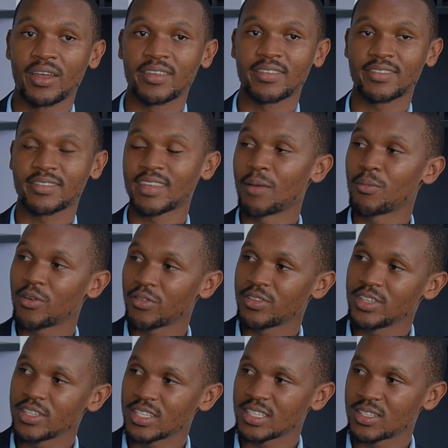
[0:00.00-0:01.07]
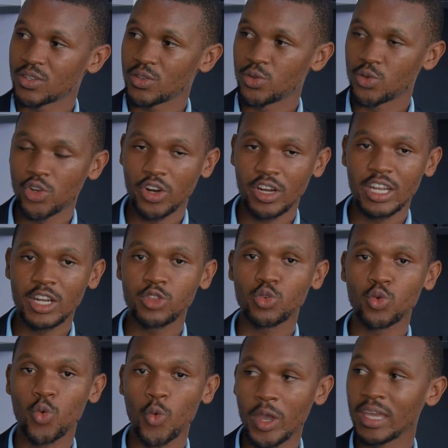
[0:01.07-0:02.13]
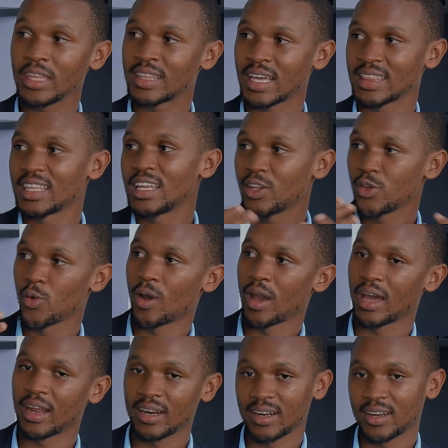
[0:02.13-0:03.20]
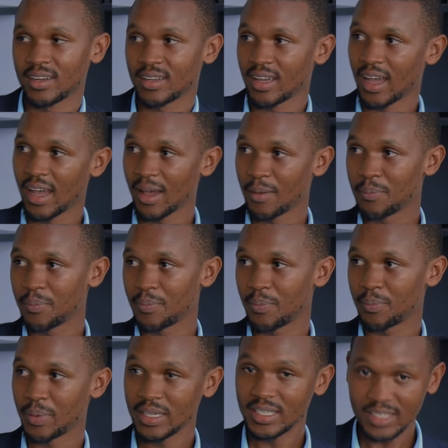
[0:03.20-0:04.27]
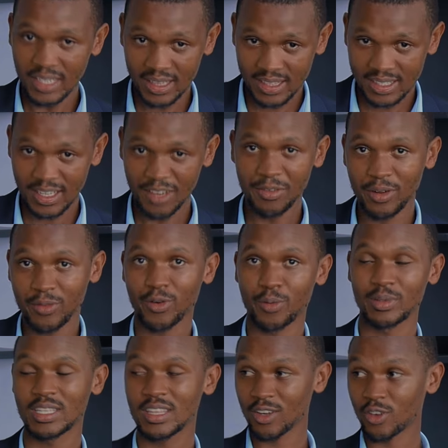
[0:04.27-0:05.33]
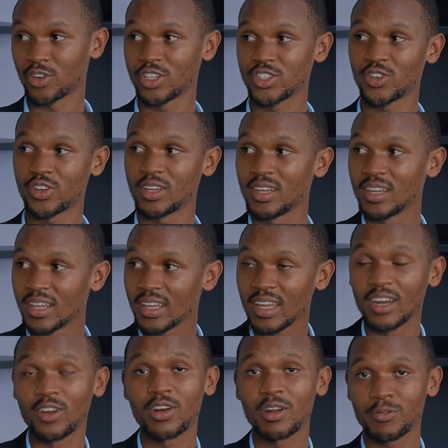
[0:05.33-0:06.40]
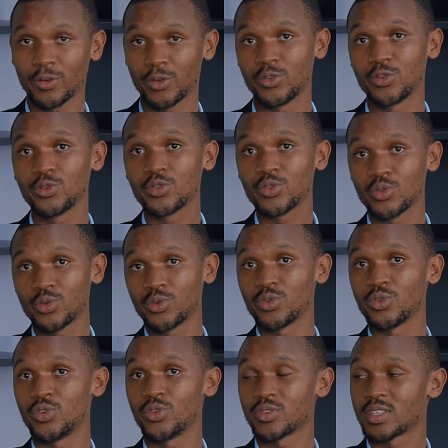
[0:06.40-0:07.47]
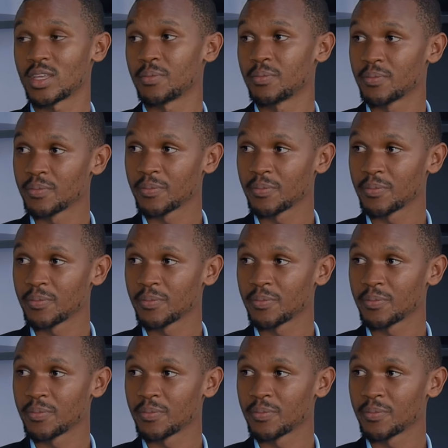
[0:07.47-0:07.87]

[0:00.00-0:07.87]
Some of these you don't need to wait until you are a patient suffering from a certain condition in order for you to use them.